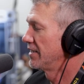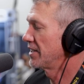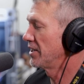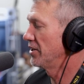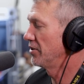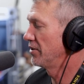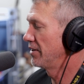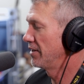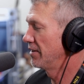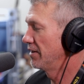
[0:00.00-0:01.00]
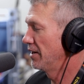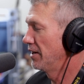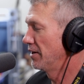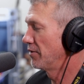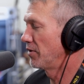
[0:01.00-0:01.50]
you know,
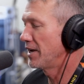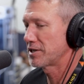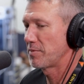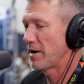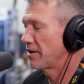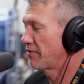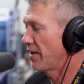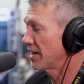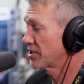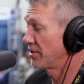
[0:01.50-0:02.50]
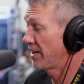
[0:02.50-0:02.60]
a rest manufacturer,